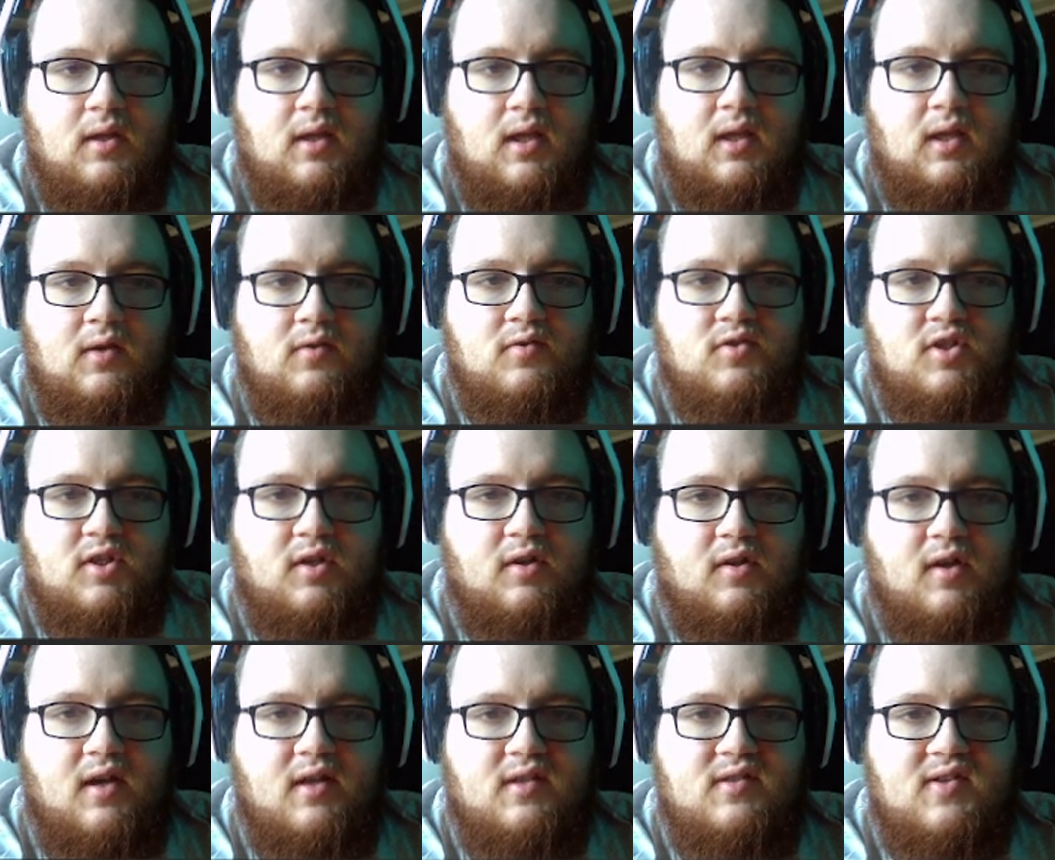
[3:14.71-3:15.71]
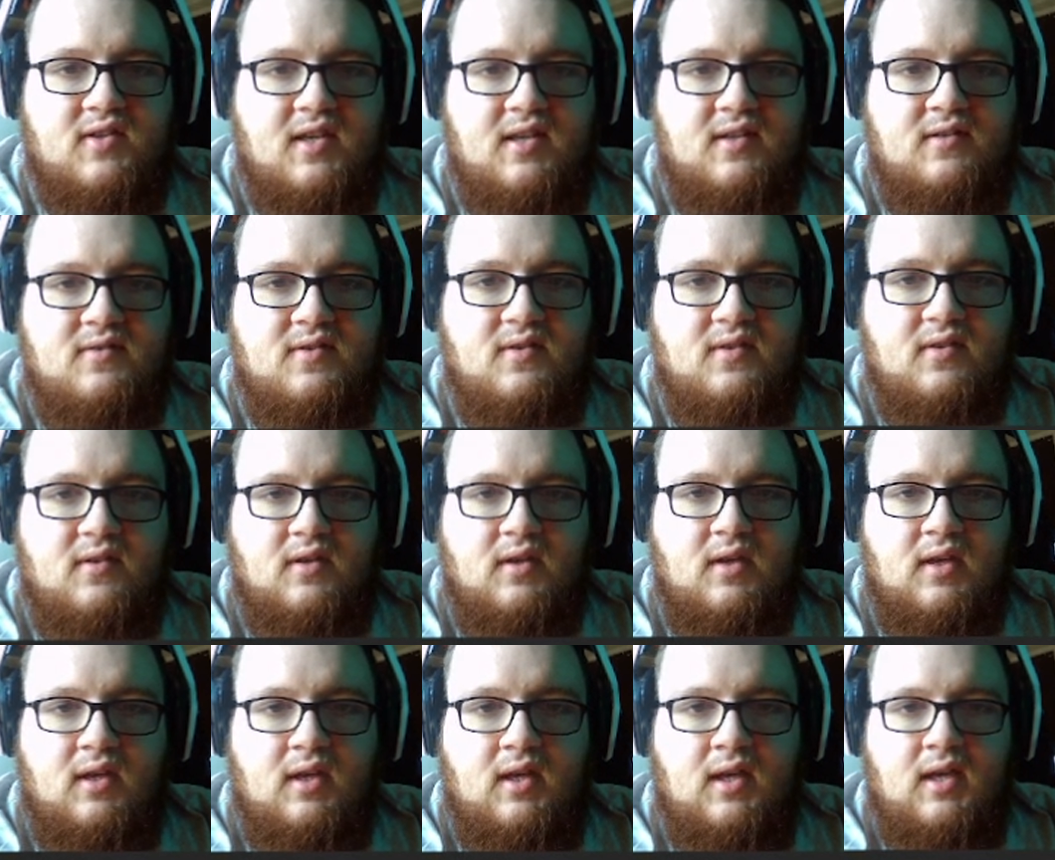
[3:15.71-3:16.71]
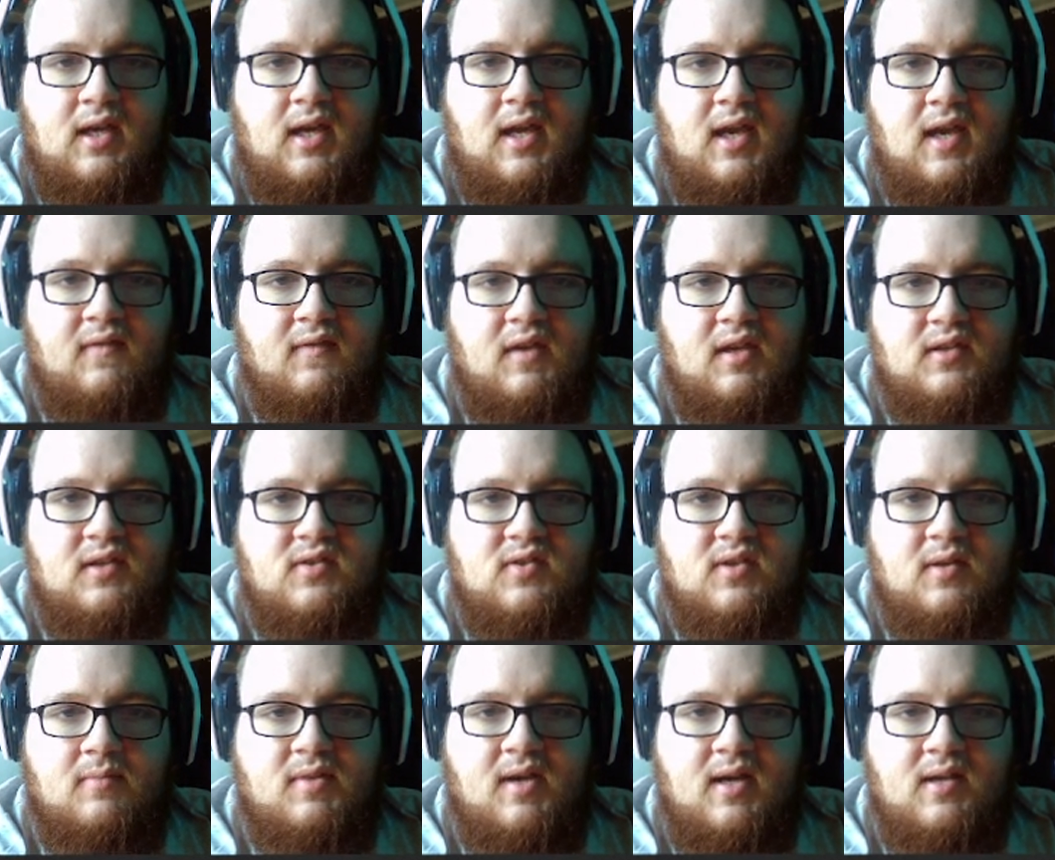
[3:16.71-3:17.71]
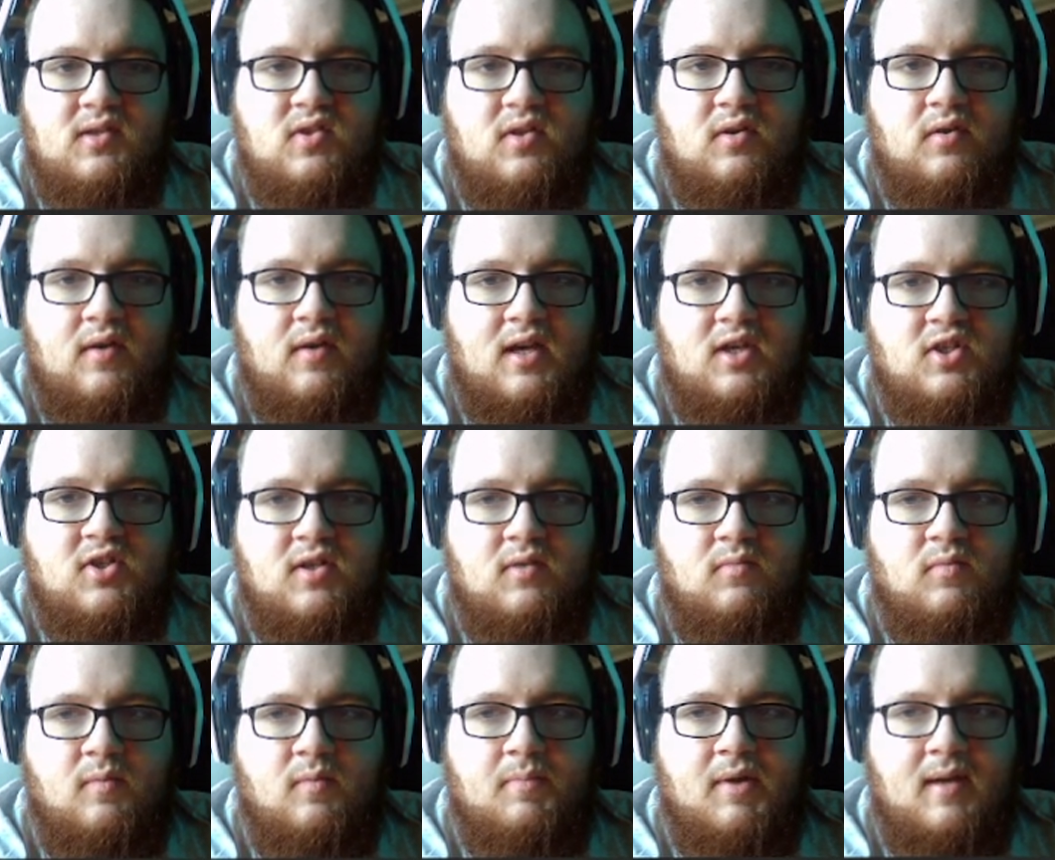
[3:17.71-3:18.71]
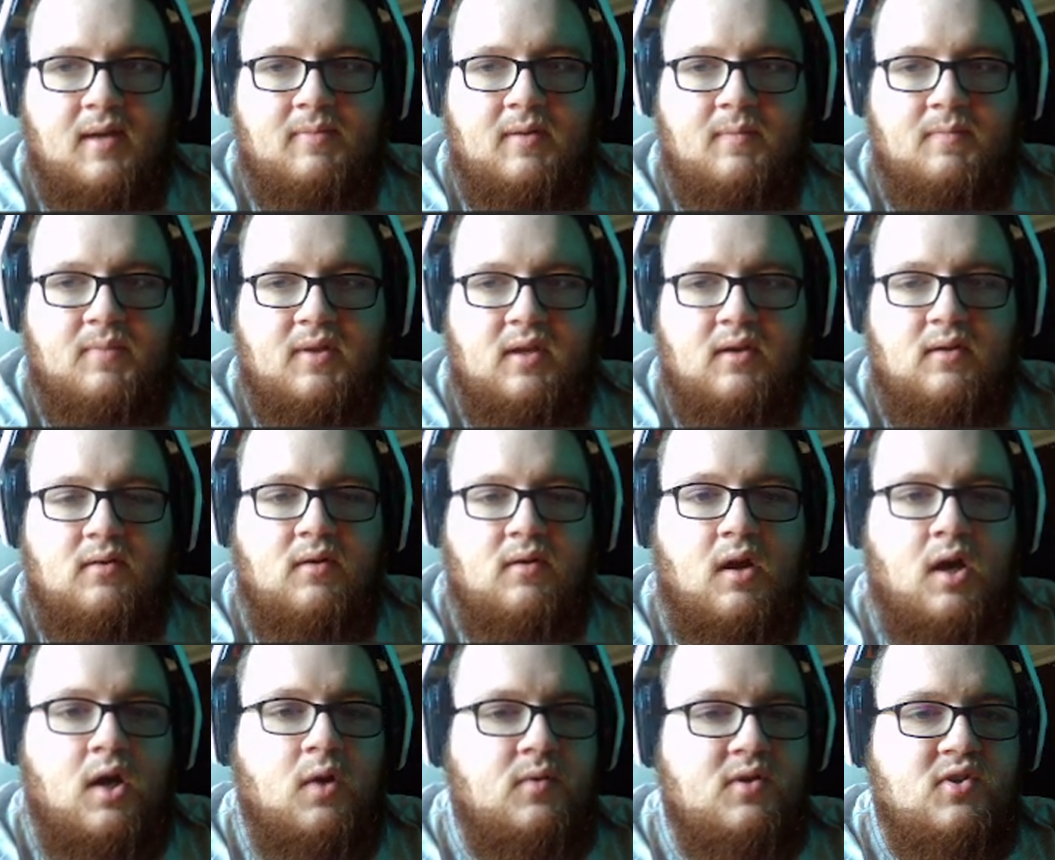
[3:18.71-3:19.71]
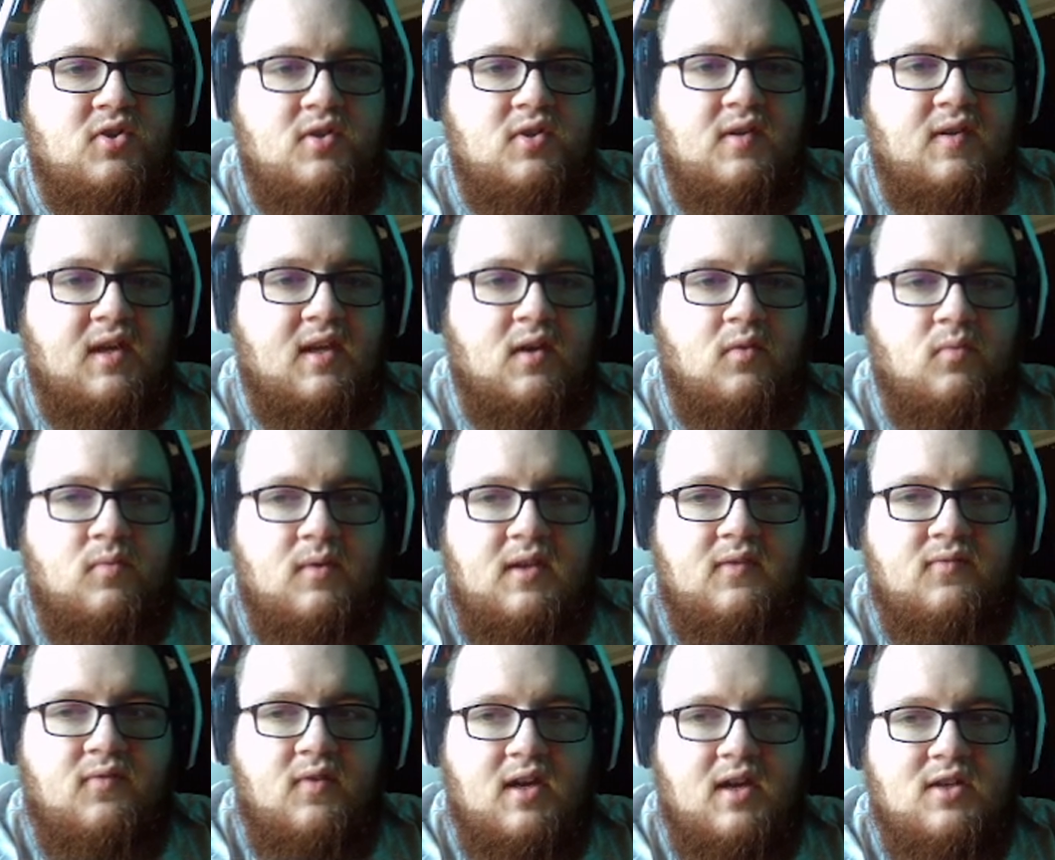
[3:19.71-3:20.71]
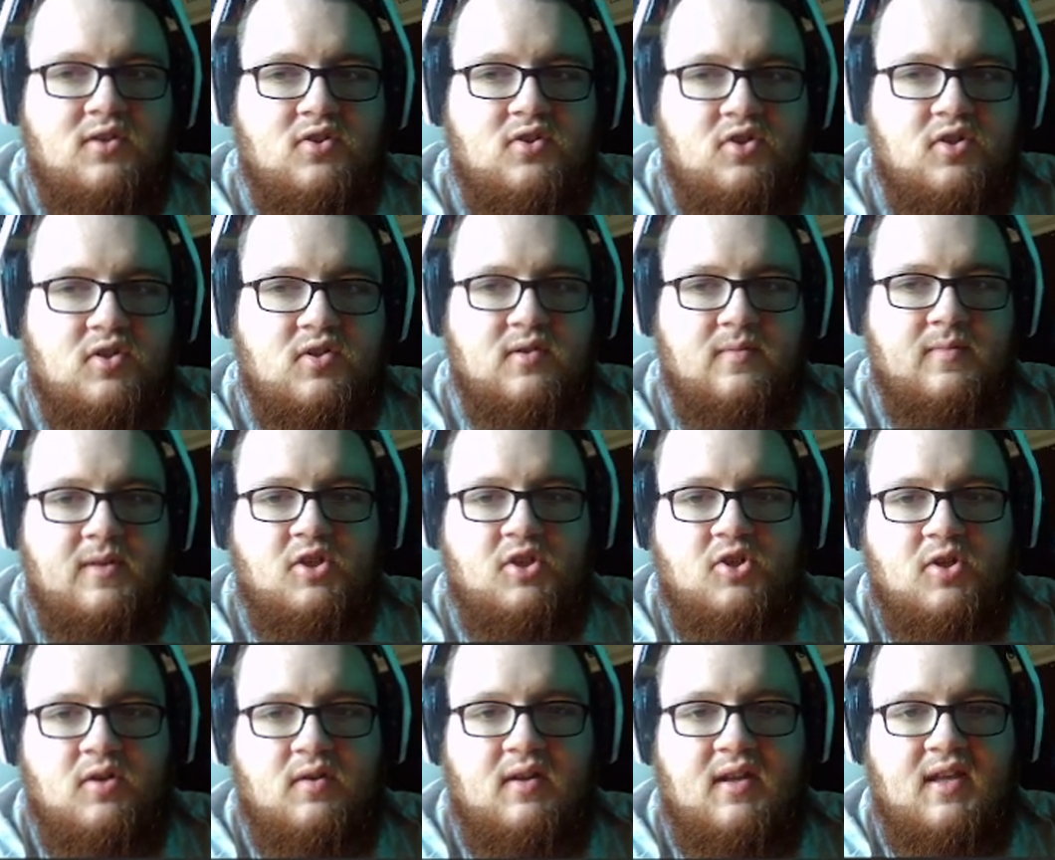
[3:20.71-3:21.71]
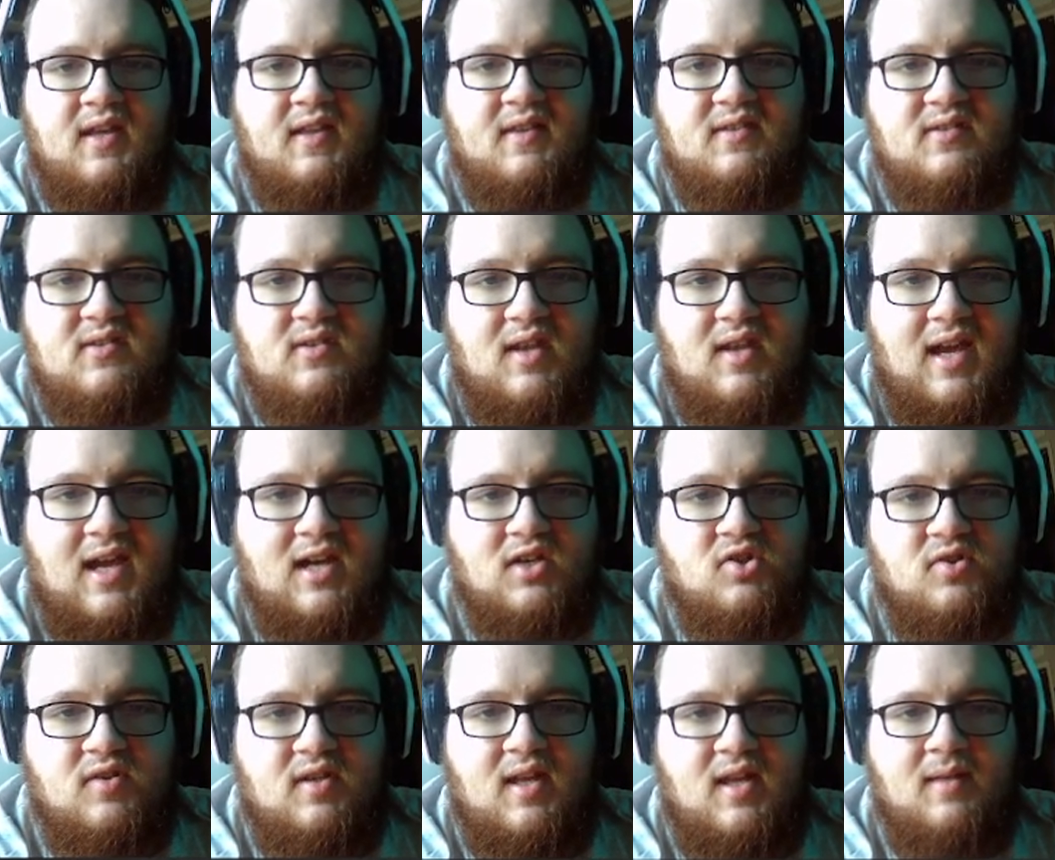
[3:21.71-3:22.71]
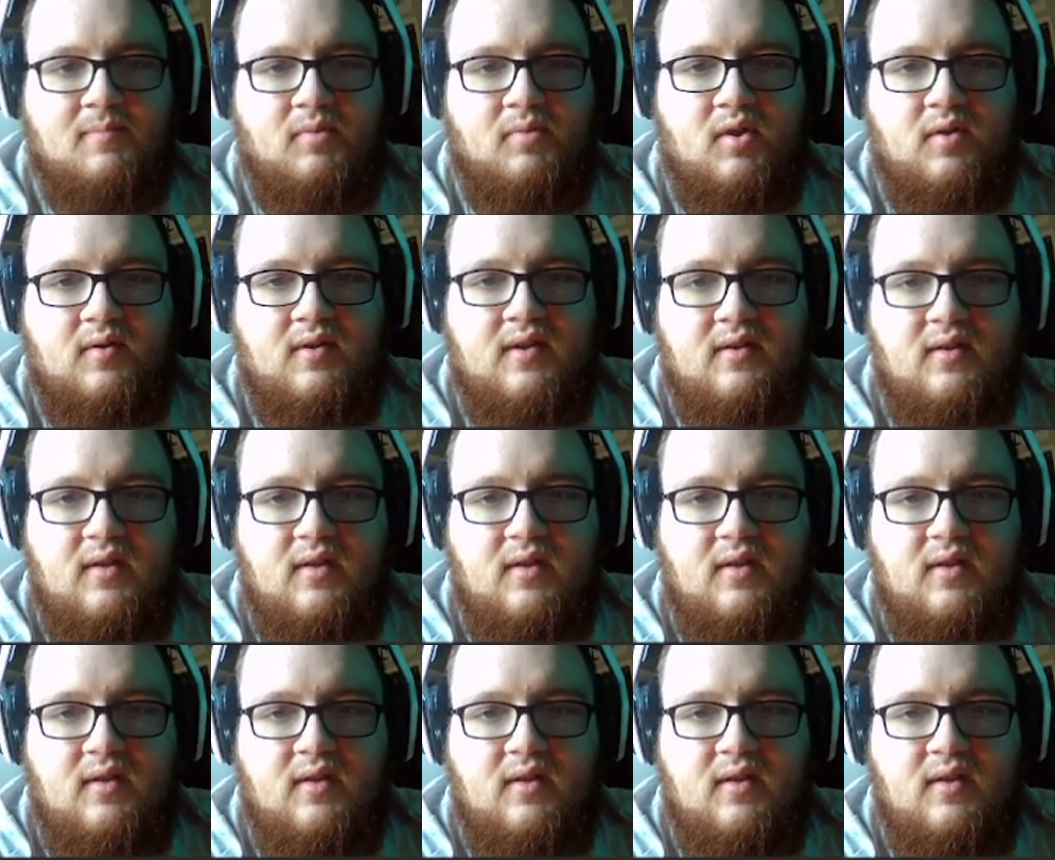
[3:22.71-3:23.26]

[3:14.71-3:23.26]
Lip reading: and go to your content, and then sometimes it'll actually will pop up here. Always do like a refresh just to be sure it's actually uploaded,